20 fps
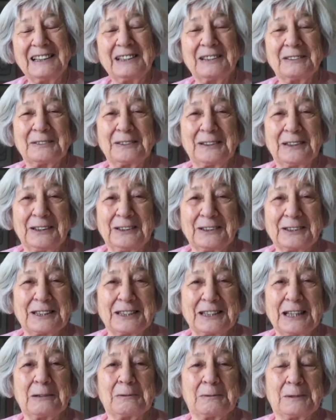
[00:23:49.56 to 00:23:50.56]
And, of
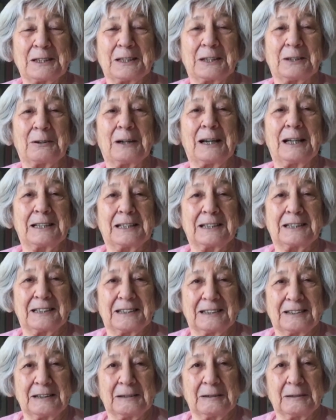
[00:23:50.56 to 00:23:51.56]
course, that was a great
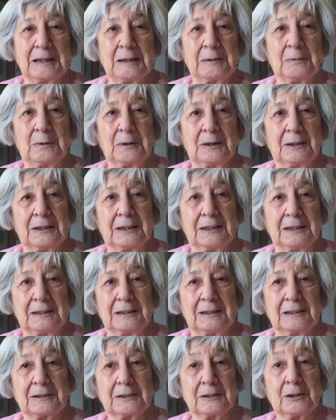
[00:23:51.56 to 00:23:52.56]
thing.
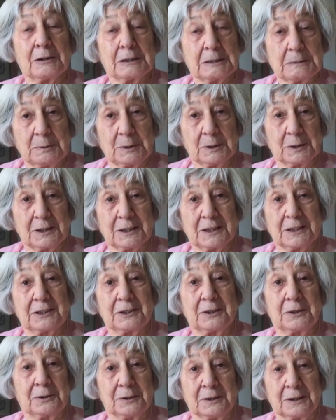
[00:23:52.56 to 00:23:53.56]
The correspondence
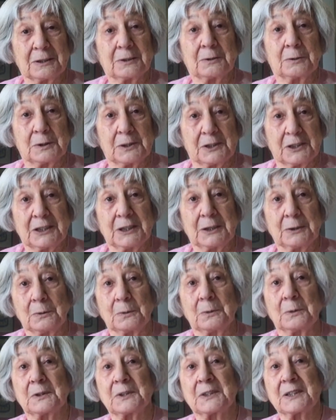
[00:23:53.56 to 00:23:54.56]
students could
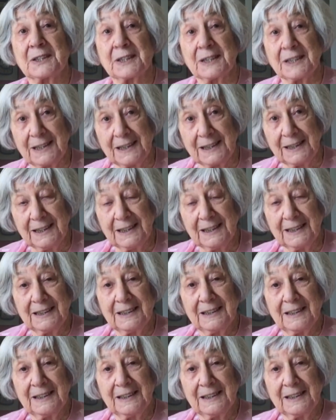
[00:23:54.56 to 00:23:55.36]
still see